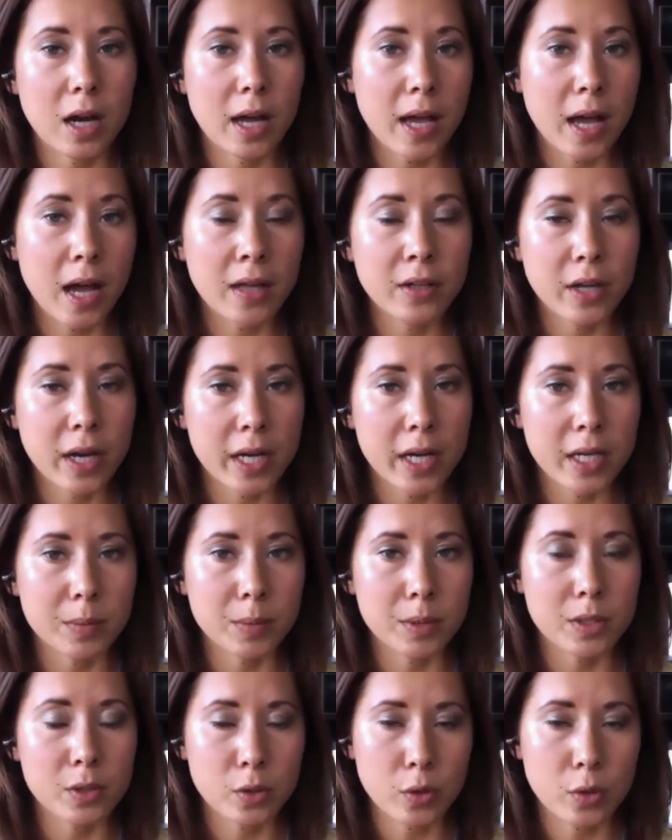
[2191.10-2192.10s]
other
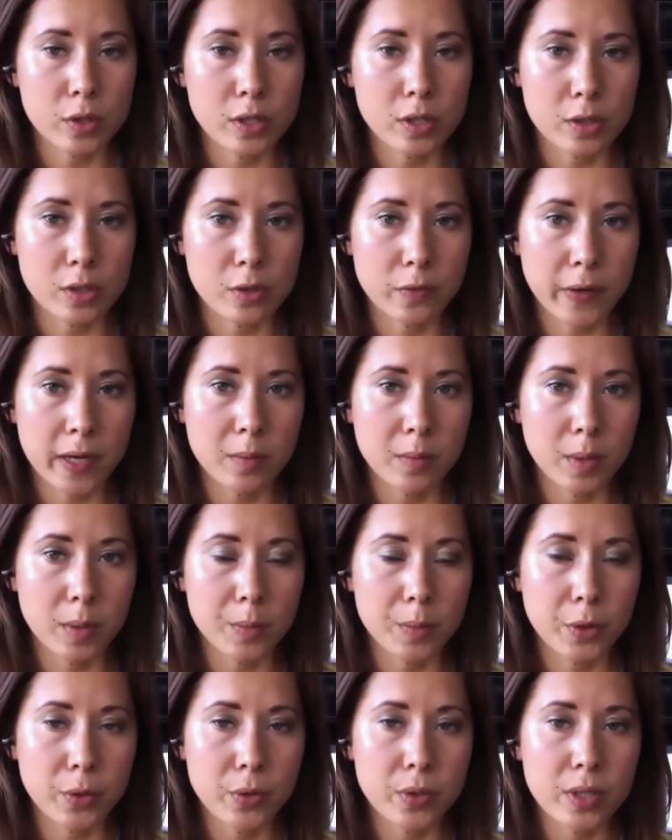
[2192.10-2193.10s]
sources of animal
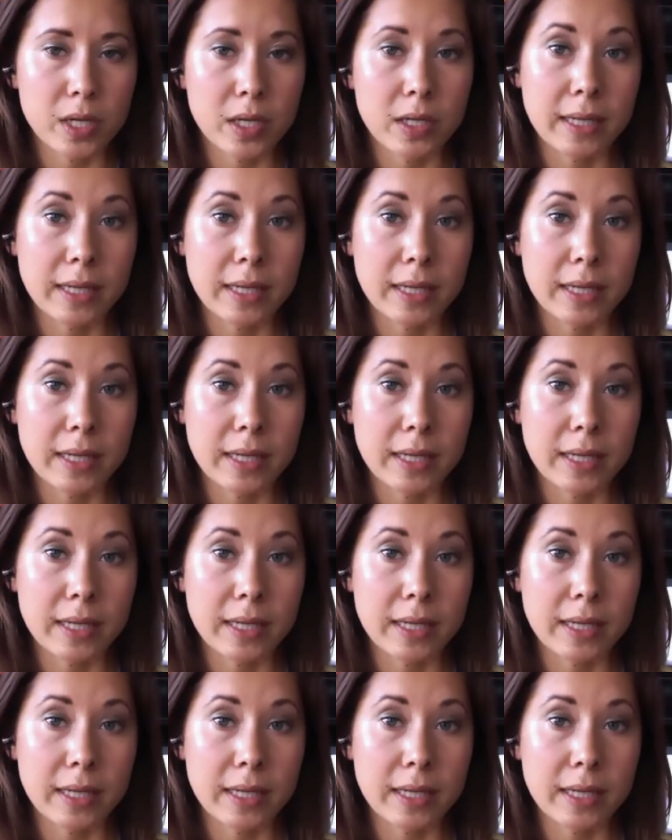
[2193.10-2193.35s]
protein.